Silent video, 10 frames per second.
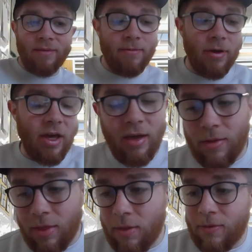
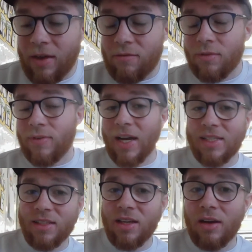favourite
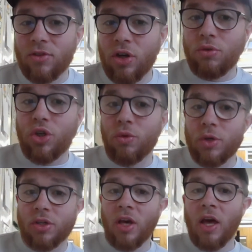facts that I've told you
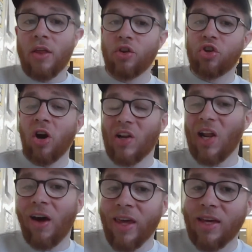was the dog
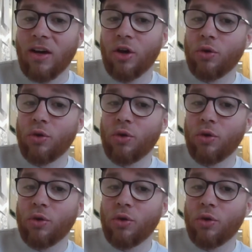Laika,